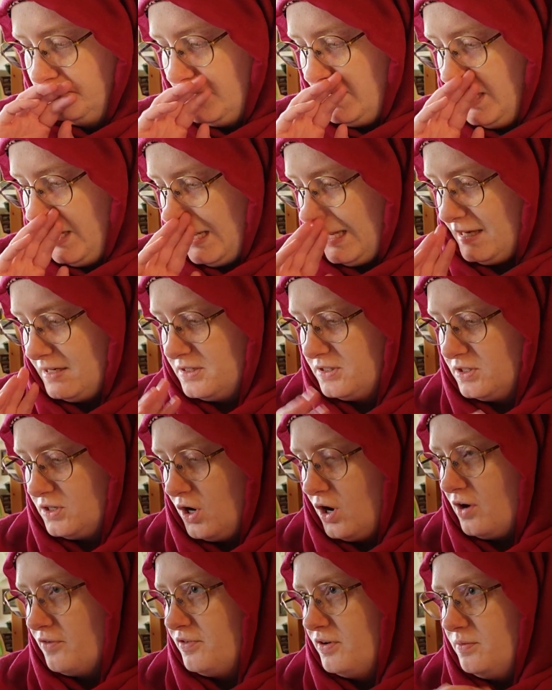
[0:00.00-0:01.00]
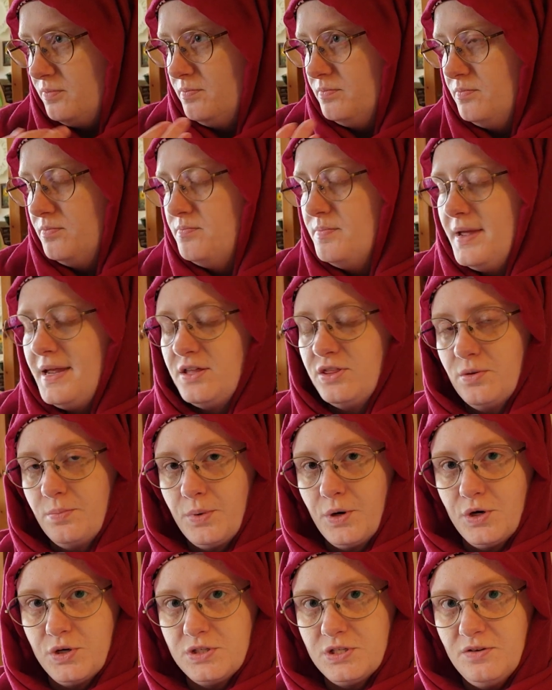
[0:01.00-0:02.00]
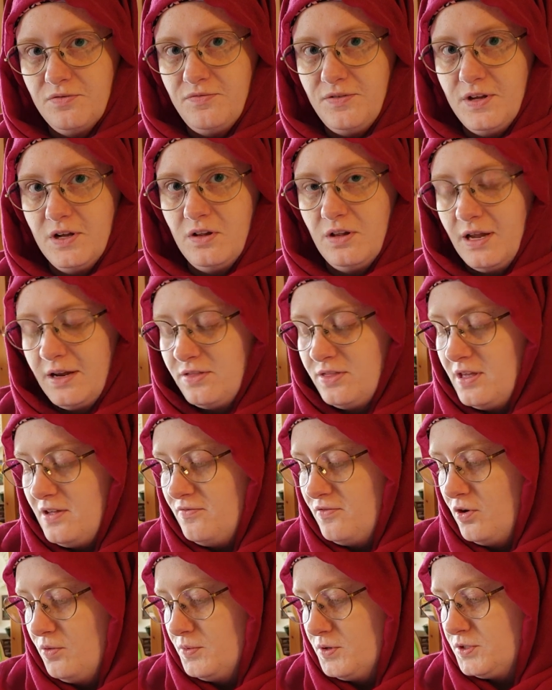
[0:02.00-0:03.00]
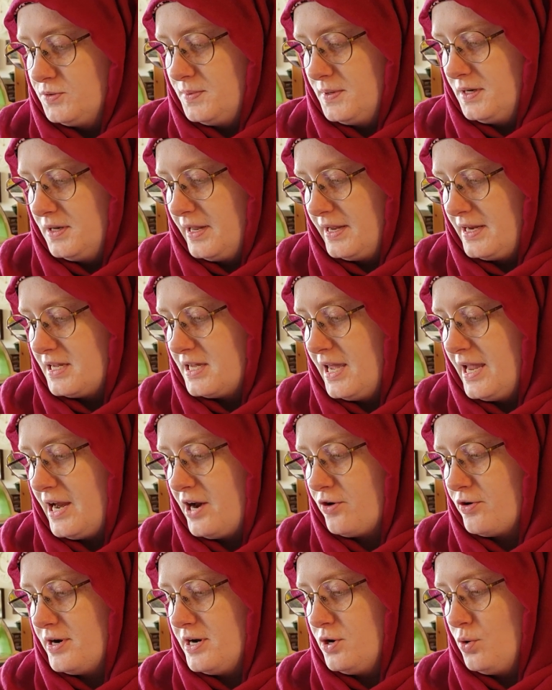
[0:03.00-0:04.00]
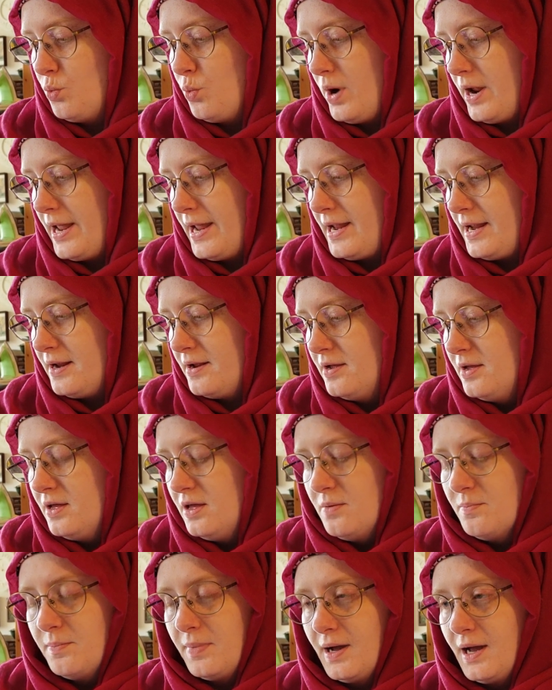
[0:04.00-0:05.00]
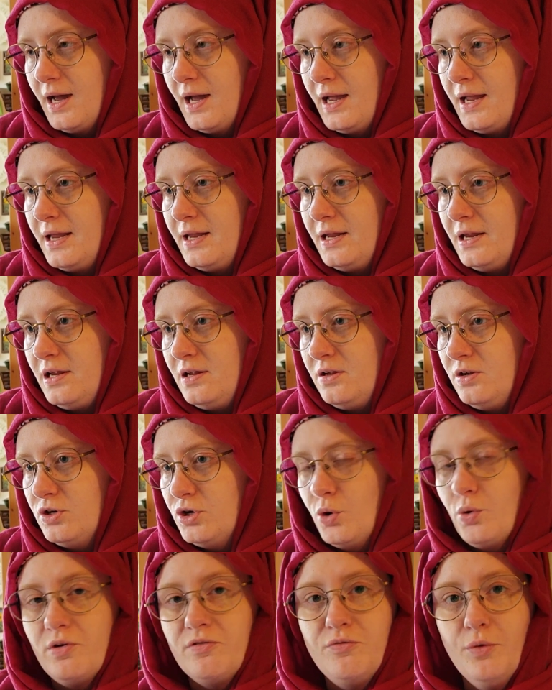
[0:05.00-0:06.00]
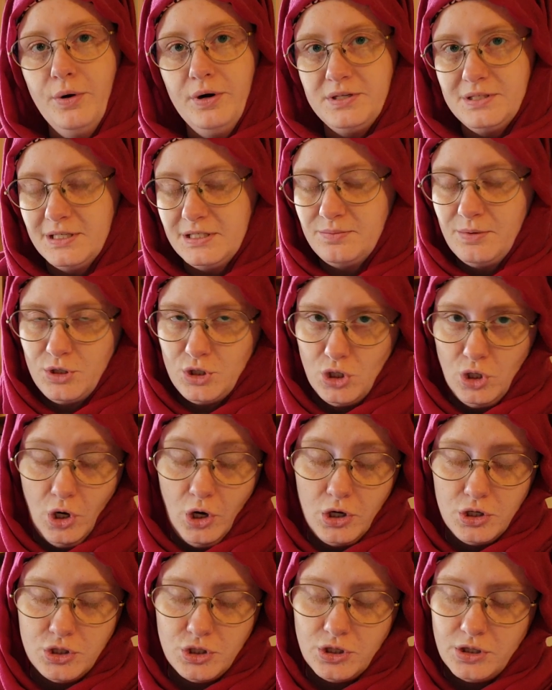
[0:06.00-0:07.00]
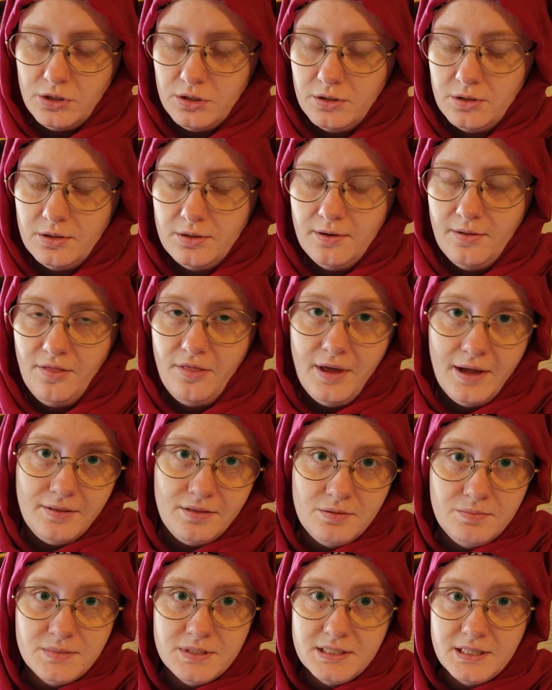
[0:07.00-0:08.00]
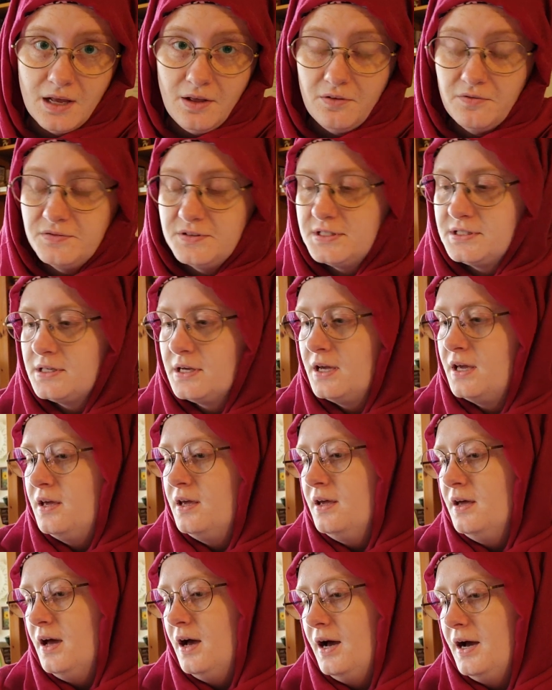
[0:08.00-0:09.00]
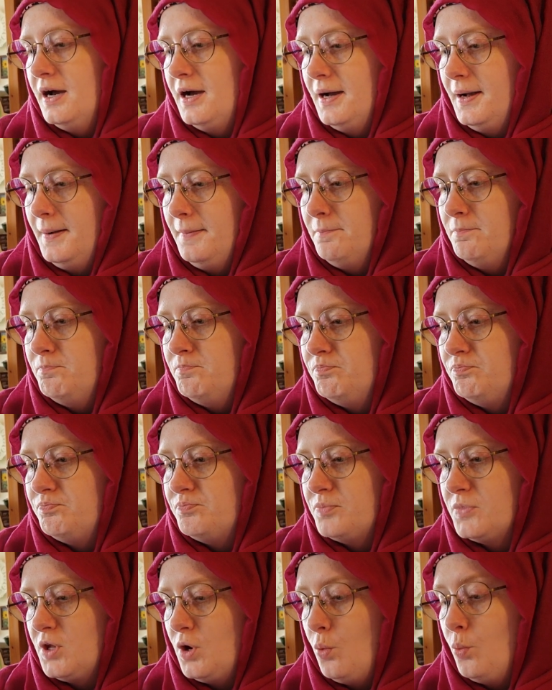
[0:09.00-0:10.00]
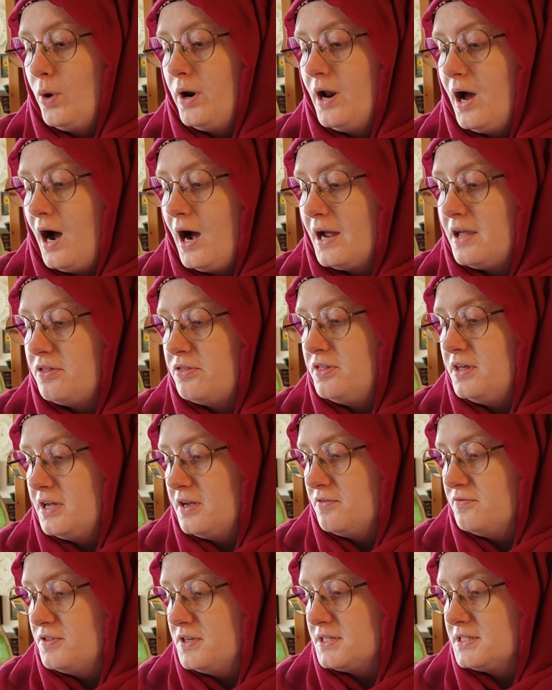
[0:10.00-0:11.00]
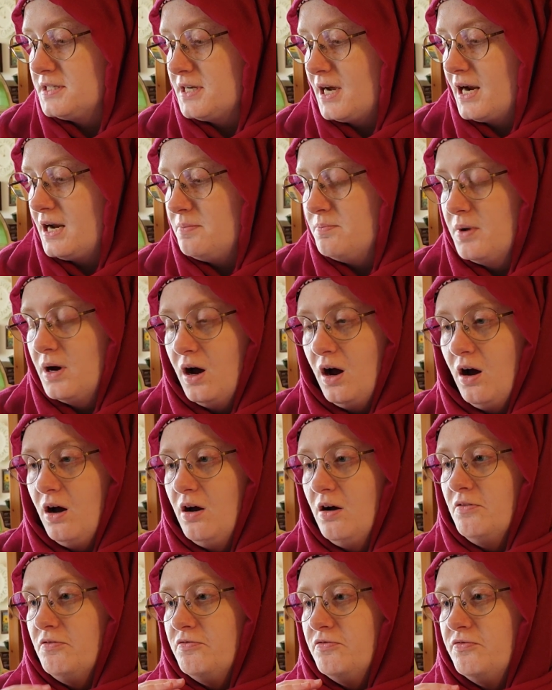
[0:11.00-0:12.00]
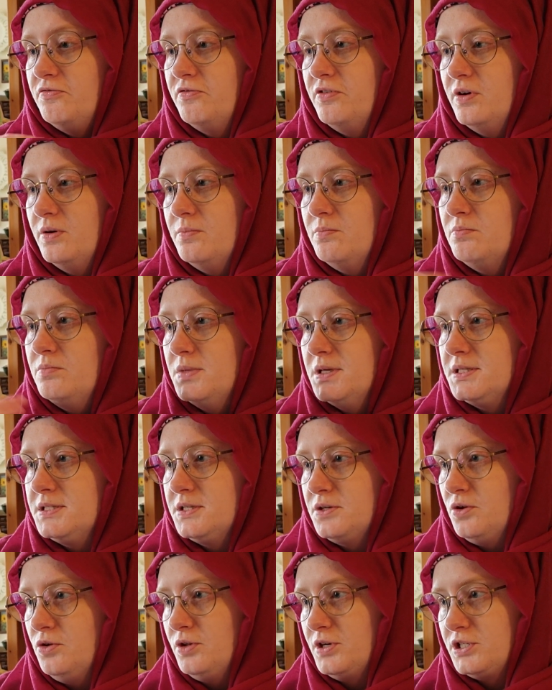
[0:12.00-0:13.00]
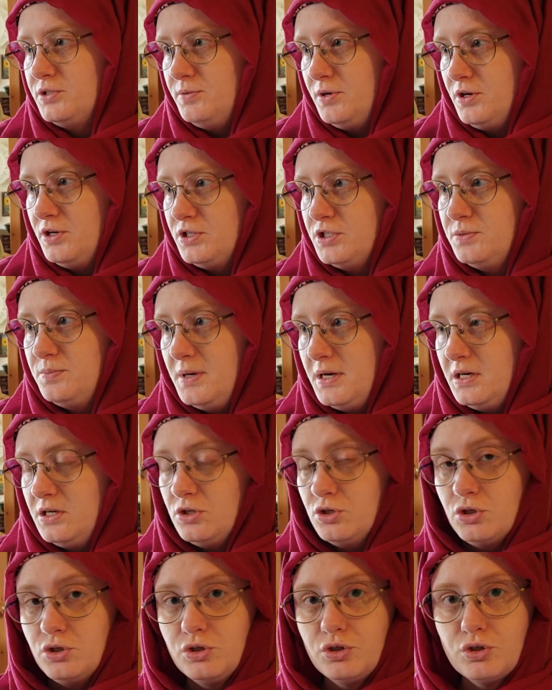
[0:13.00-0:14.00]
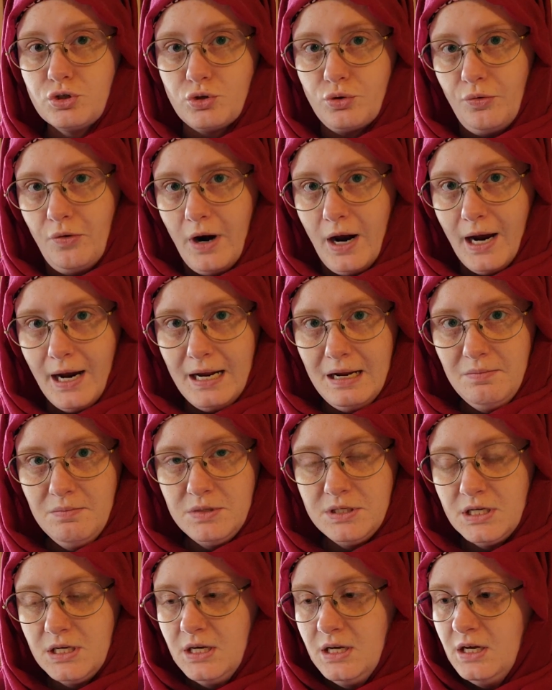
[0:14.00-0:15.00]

and often make the person feel like they've almost been like carried away by, a force that's much larger than themselves. Um, when I think of this type of mystical experience being described,